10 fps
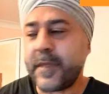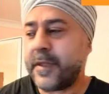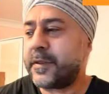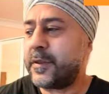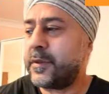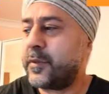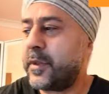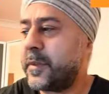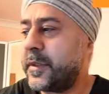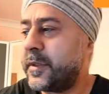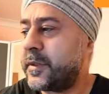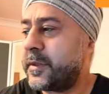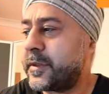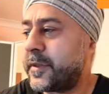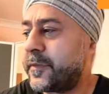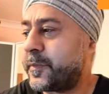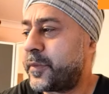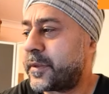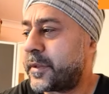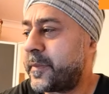So what I'm going to do is I've
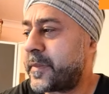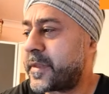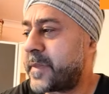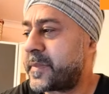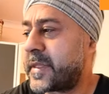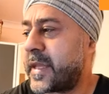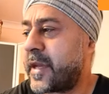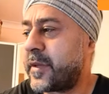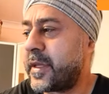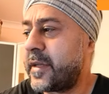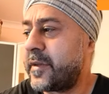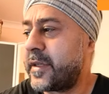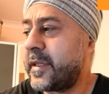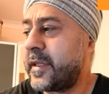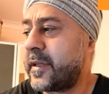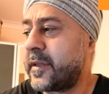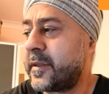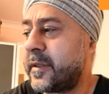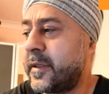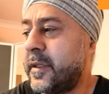put some tips down here earlier
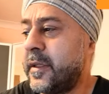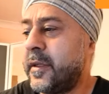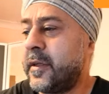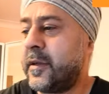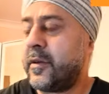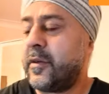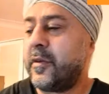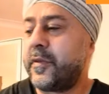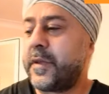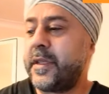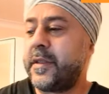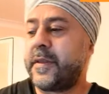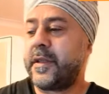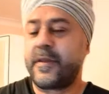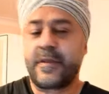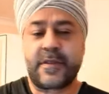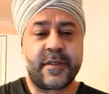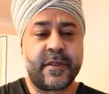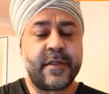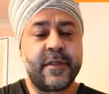of key things
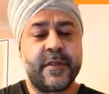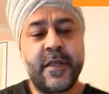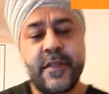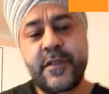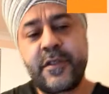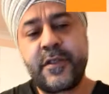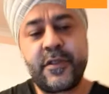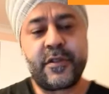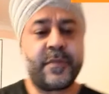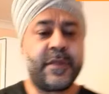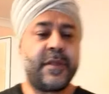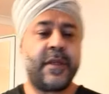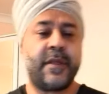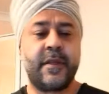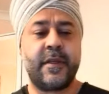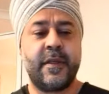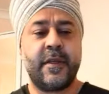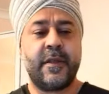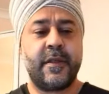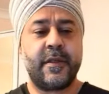that you need to be
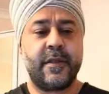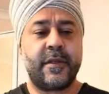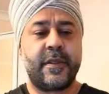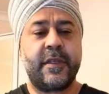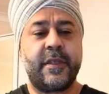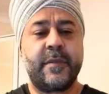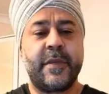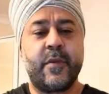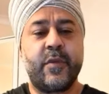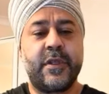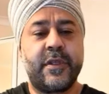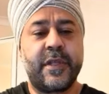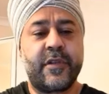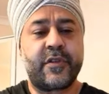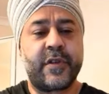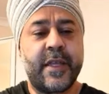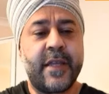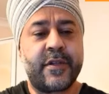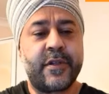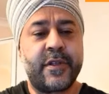thinking about when you're now trying to
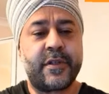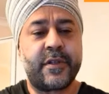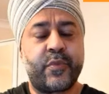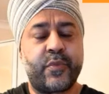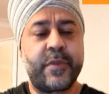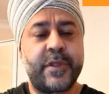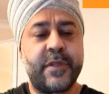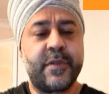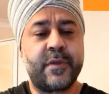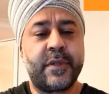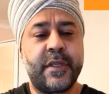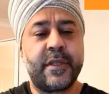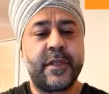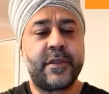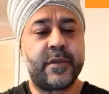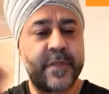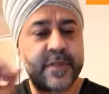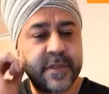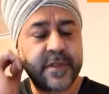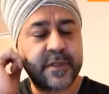enter into property or getting into
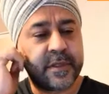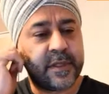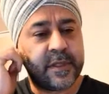business.